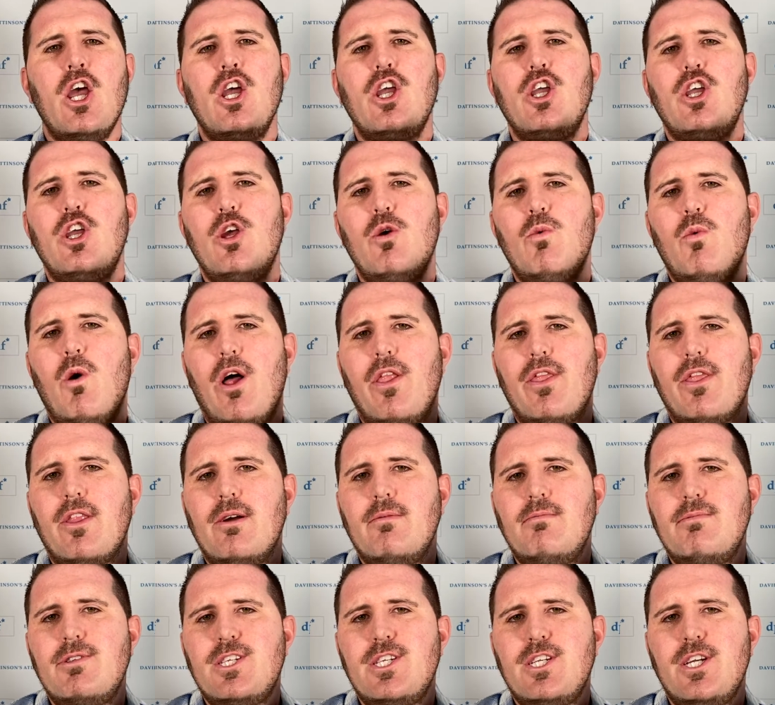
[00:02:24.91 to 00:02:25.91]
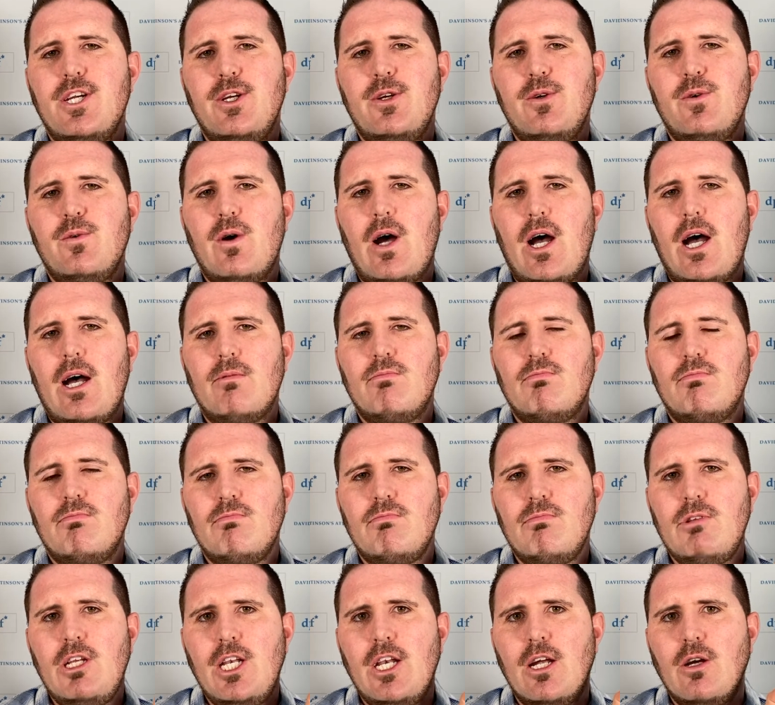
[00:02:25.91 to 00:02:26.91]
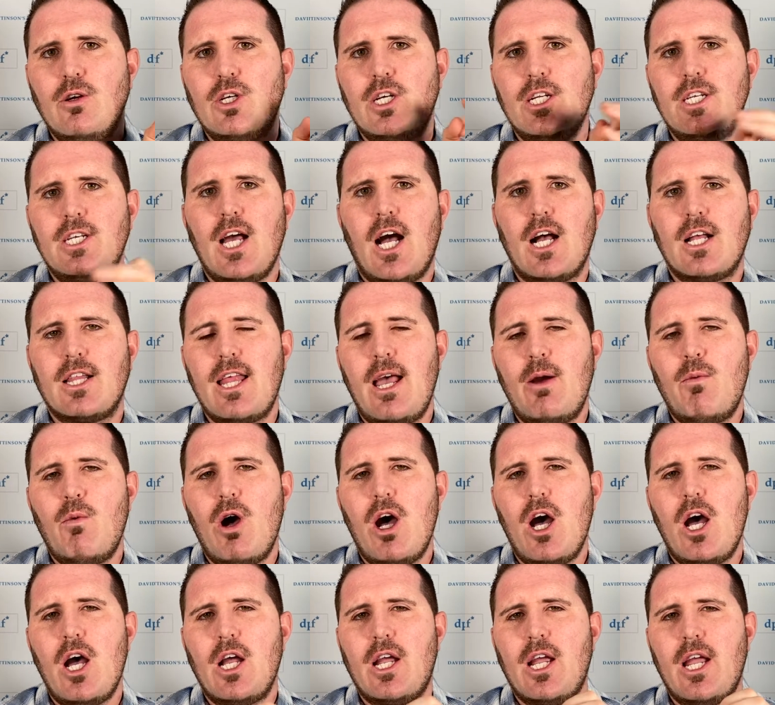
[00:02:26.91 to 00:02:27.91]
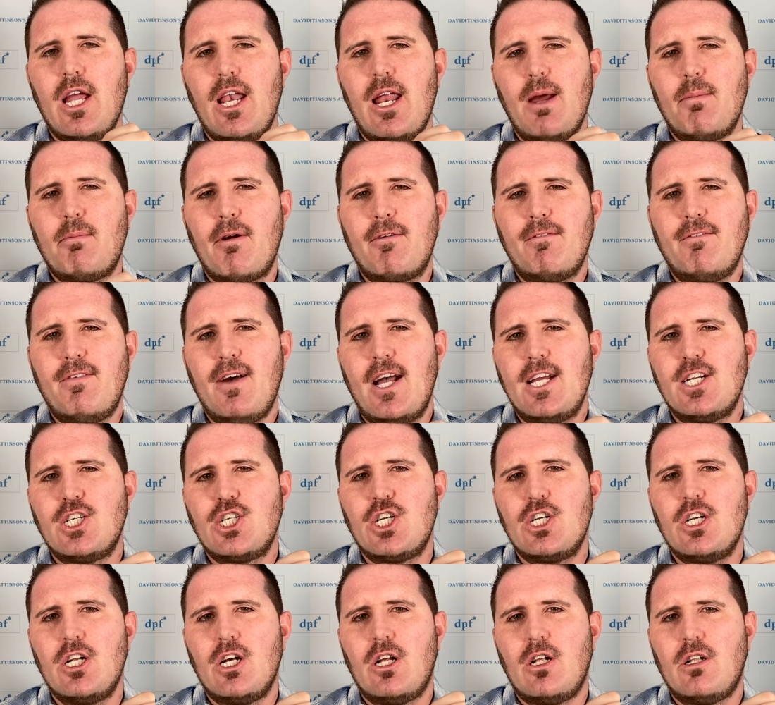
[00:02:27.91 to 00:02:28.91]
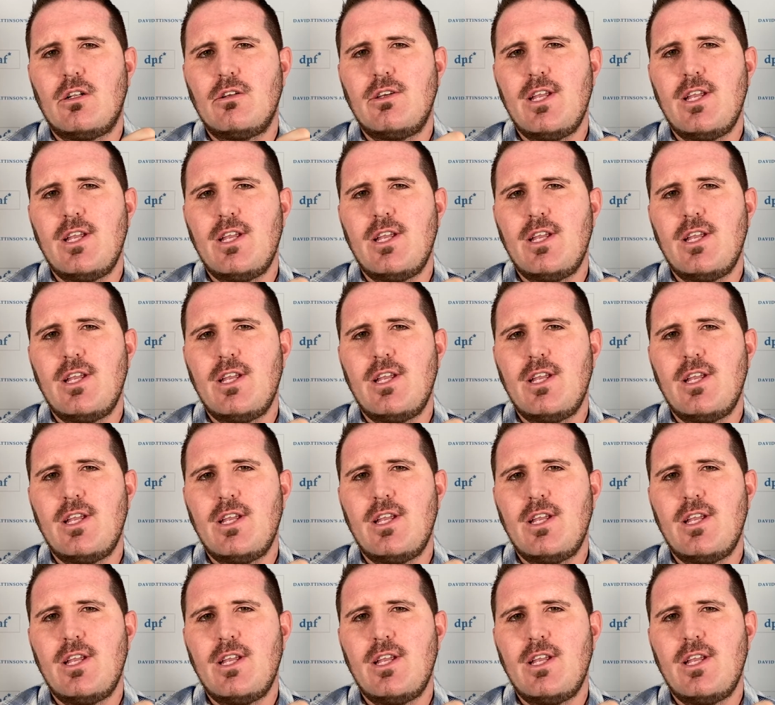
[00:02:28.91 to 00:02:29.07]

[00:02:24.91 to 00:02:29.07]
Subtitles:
You want them to conduct their work in a professional,